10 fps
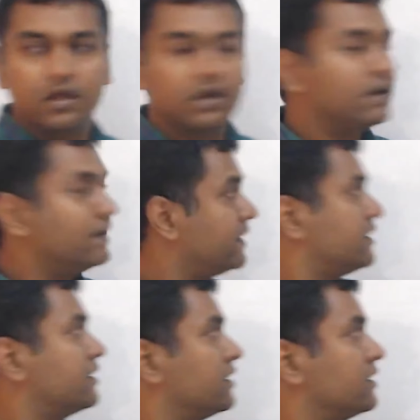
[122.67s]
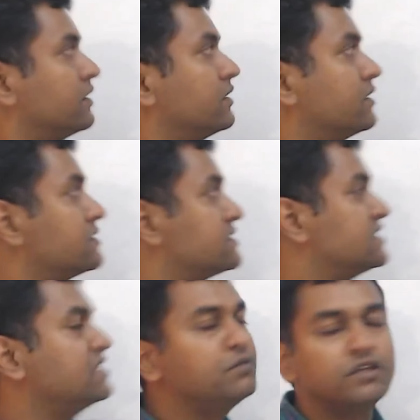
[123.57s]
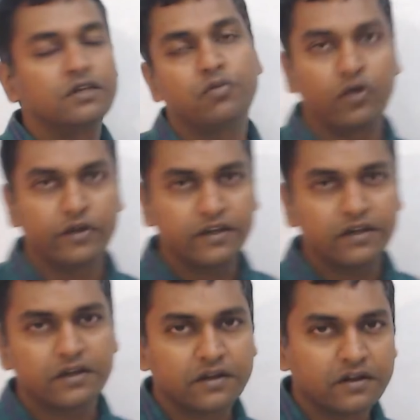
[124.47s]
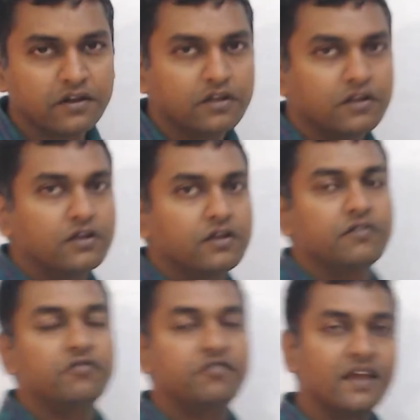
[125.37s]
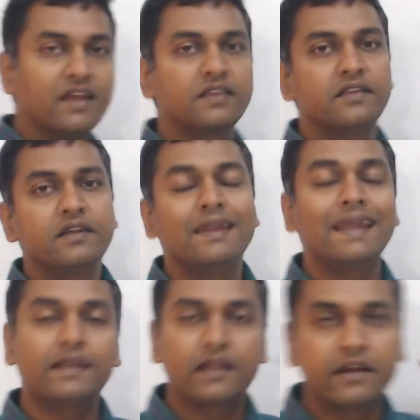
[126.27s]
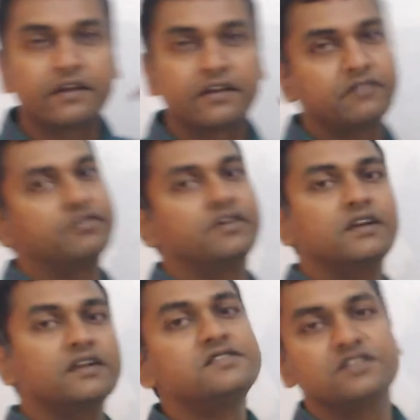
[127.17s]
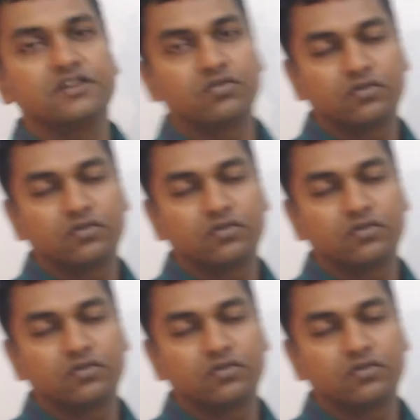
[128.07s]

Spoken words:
Let C be the point where the net electric field is 0.